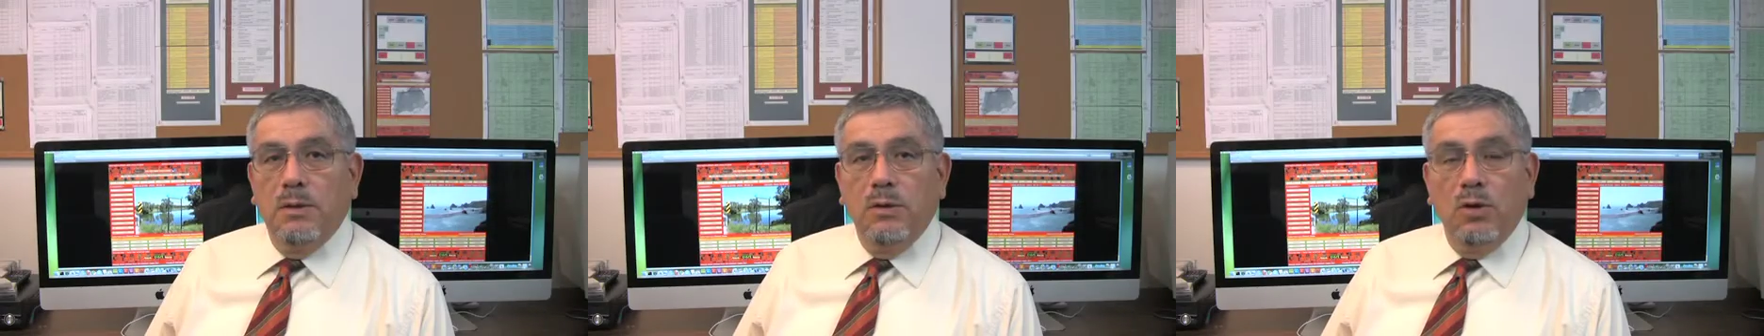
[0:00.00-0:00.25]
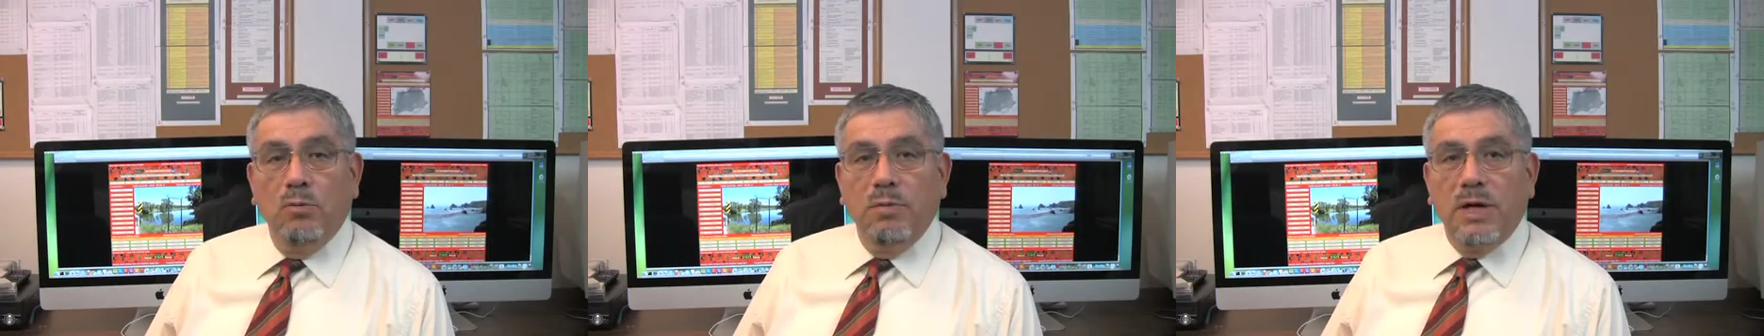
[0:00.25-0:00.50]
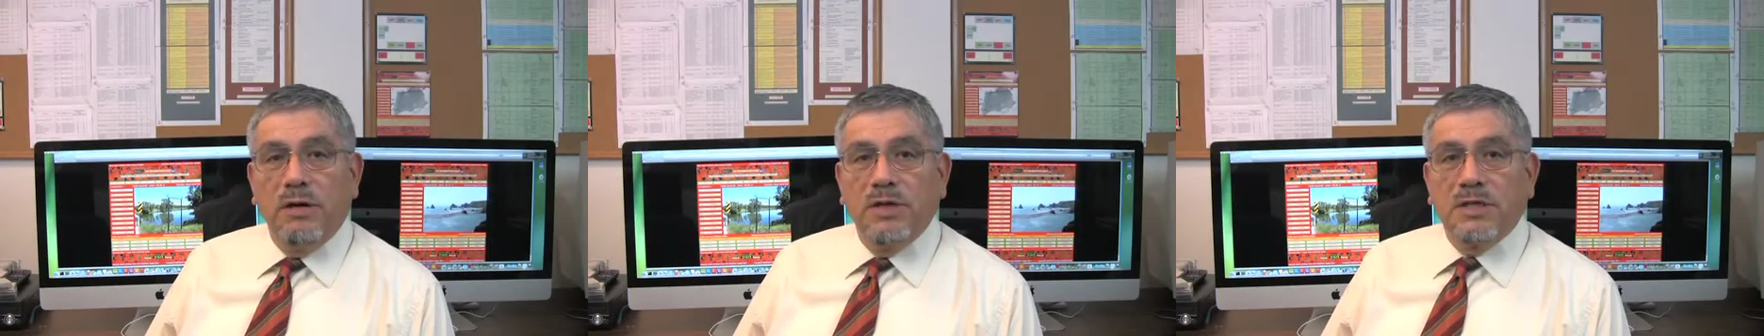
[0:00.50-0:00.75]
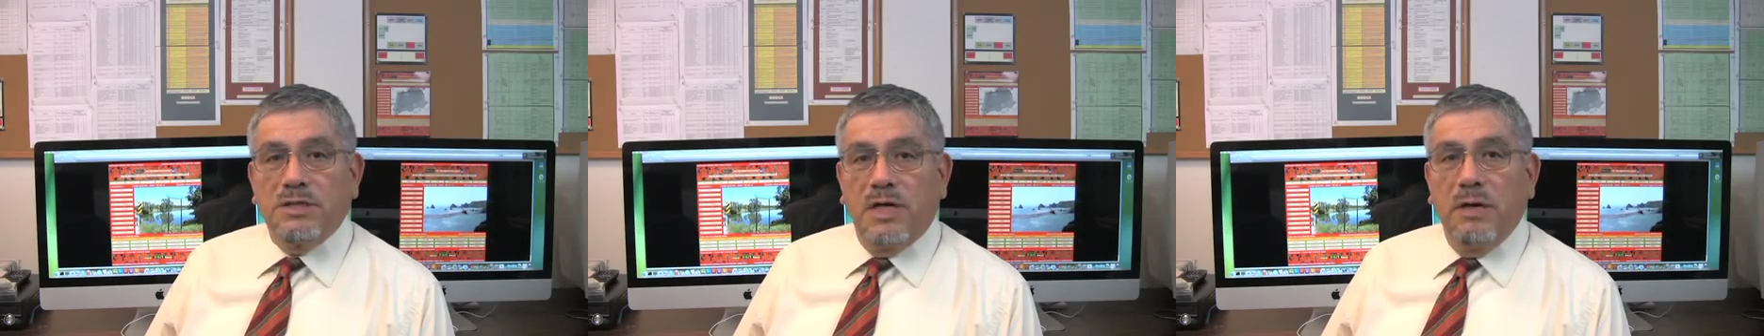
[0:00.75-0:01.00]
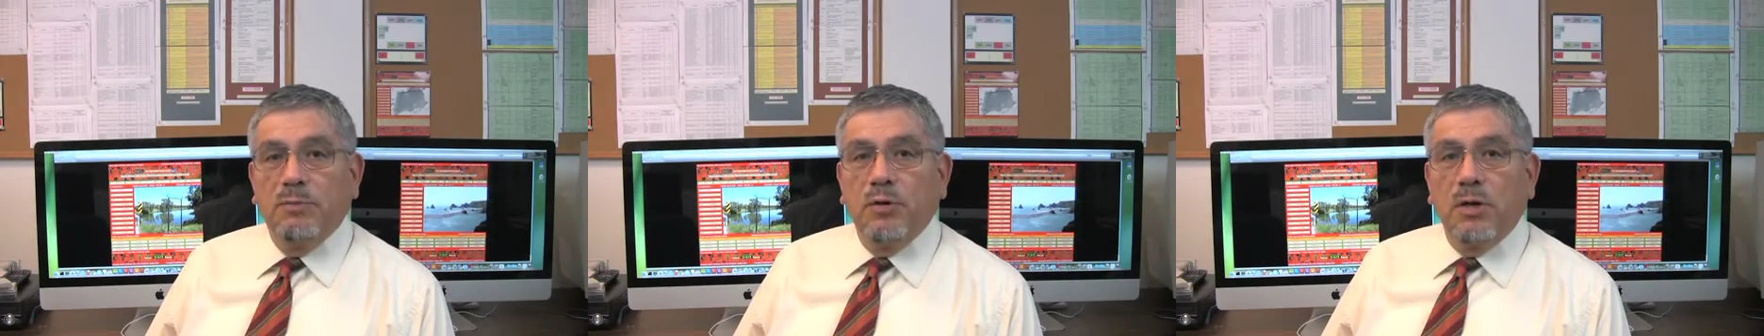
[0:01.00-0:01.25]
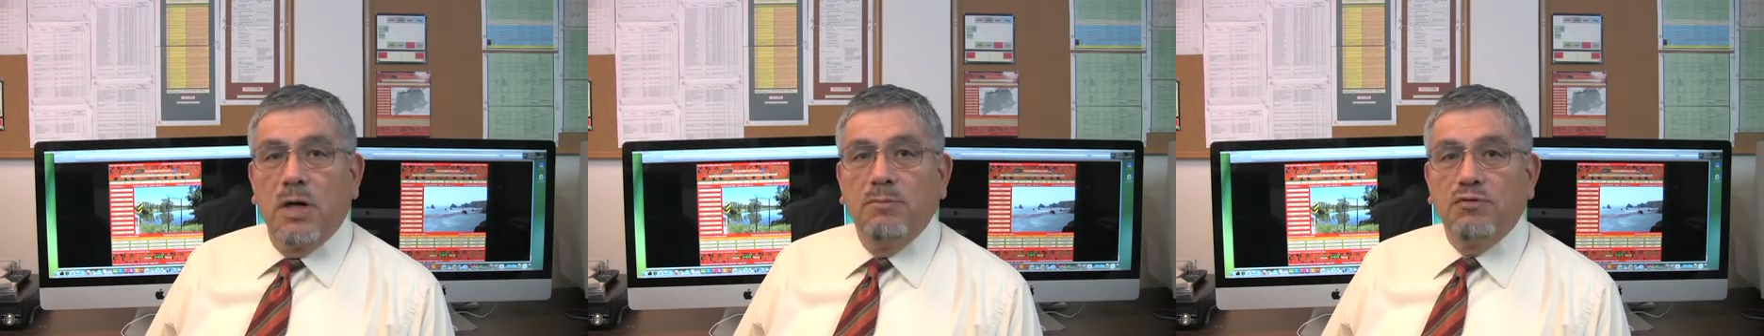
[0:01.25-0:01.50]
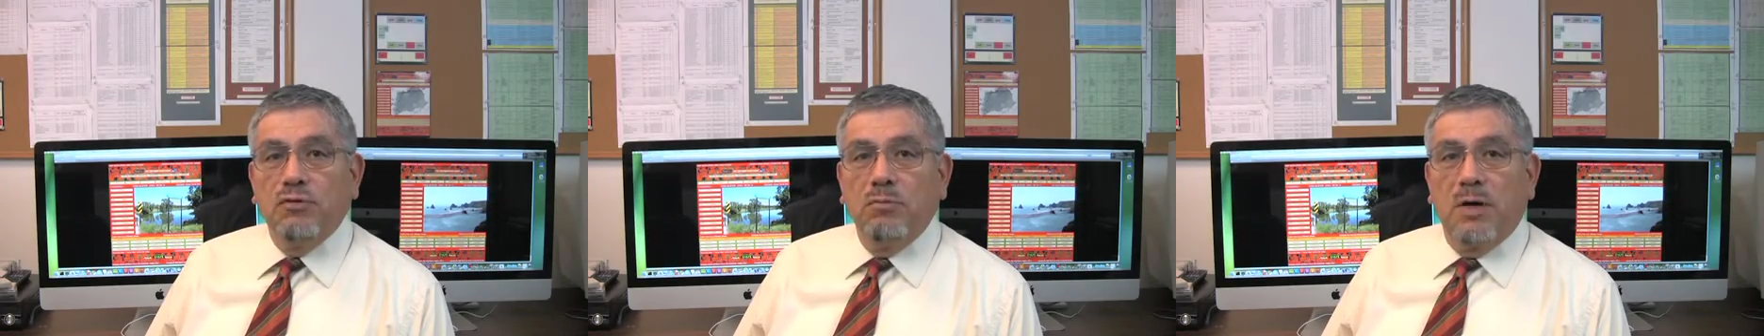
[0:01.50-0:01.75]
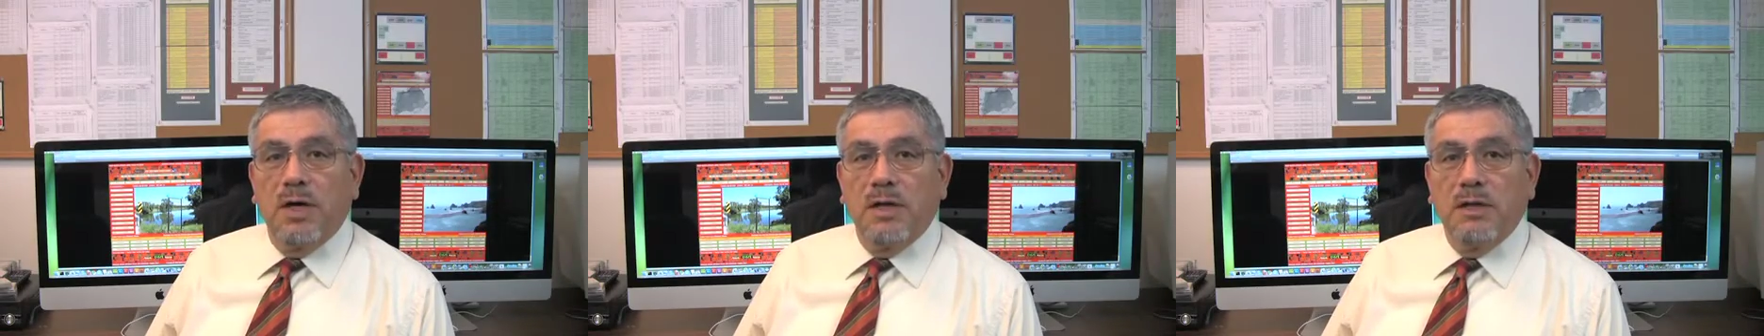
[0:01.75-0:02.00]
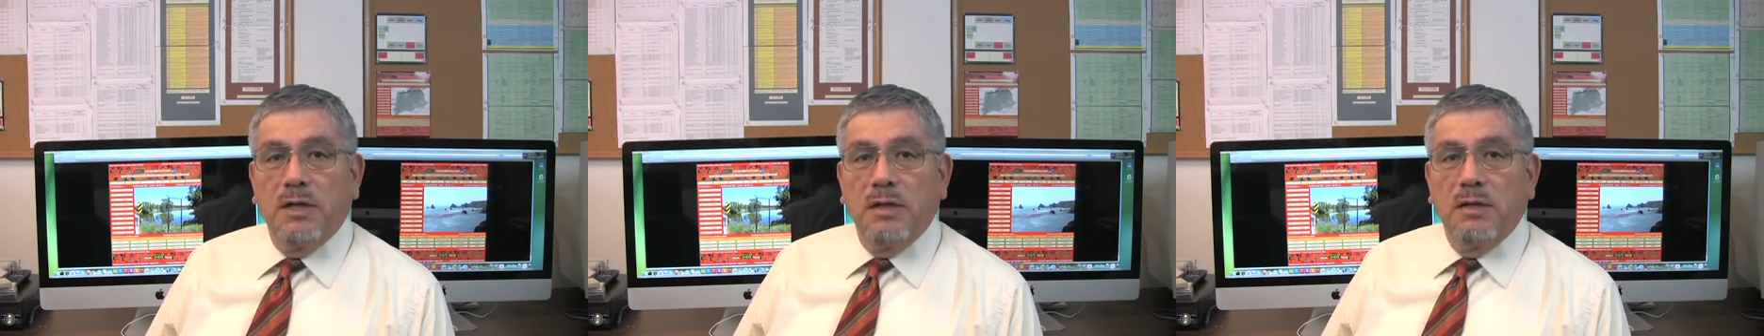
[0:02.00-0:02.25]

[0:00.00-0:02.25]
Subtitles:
No better example comes to mind